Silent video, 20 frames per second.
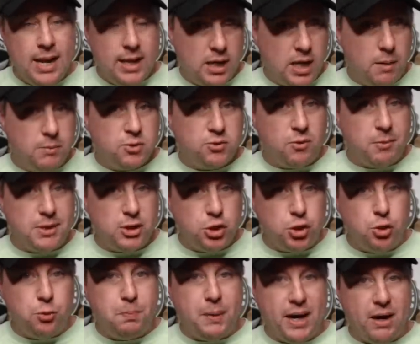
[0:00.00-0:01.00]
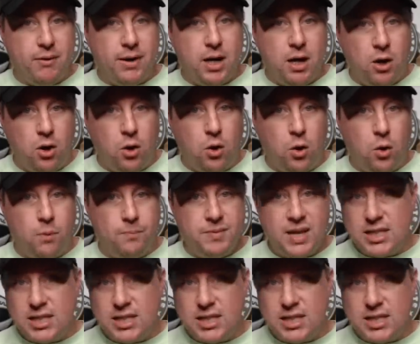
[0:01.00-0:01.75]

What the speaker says: Comes from a two-parent home.